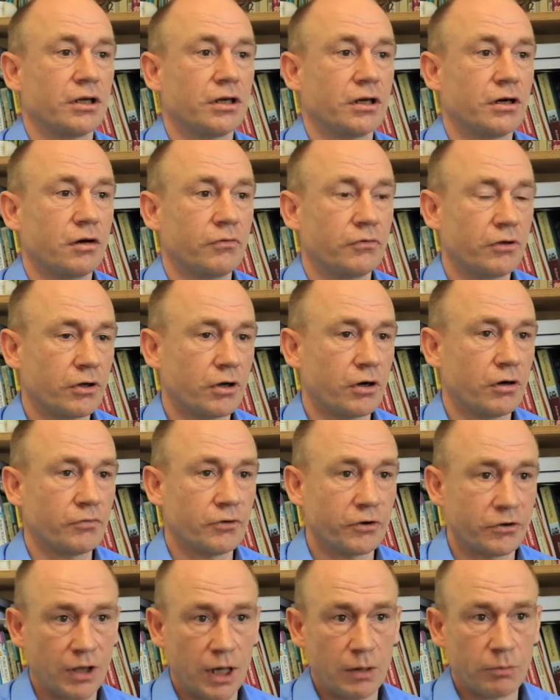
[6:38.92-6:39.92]
of, di of
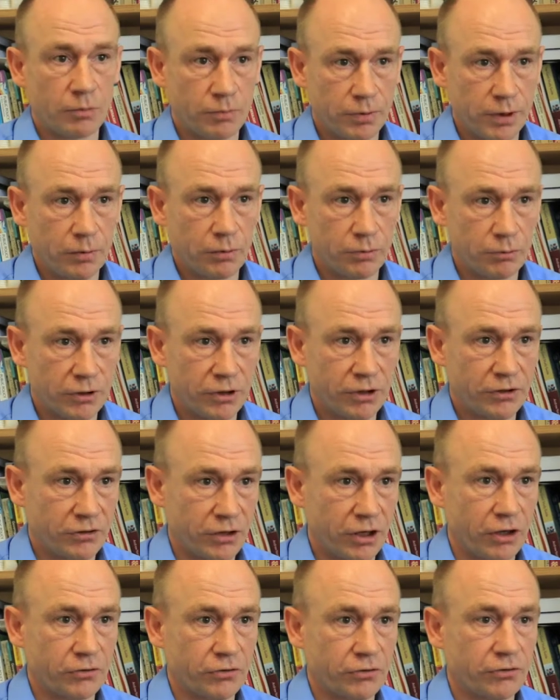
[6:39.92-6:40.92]
disabled people when
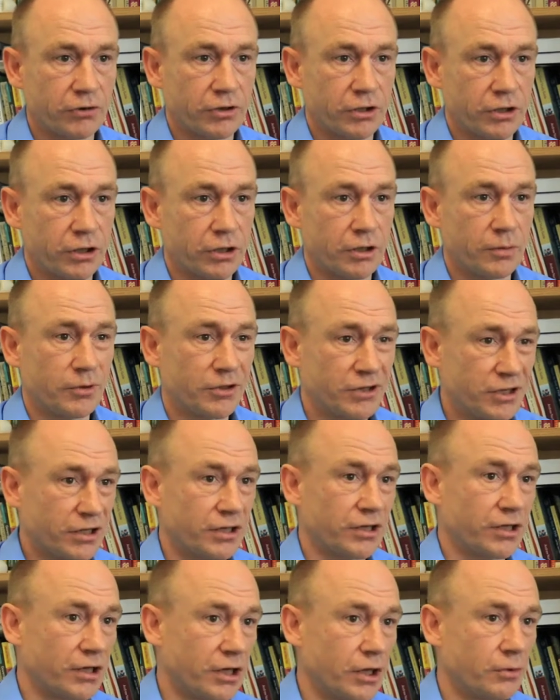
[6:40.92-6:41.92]
disasters occur,
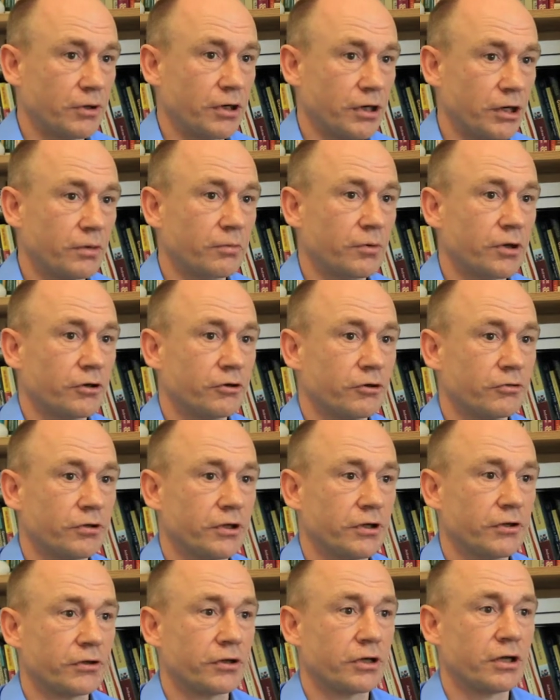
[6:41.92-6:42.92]
particularly in low-income
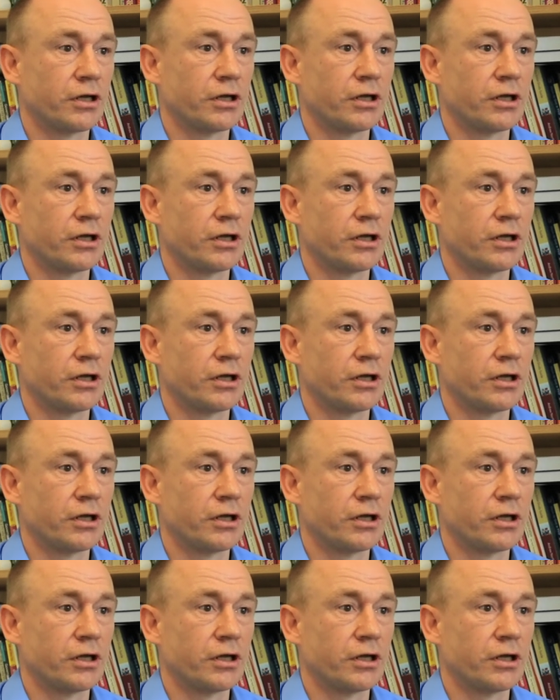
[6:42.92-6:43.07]
countries.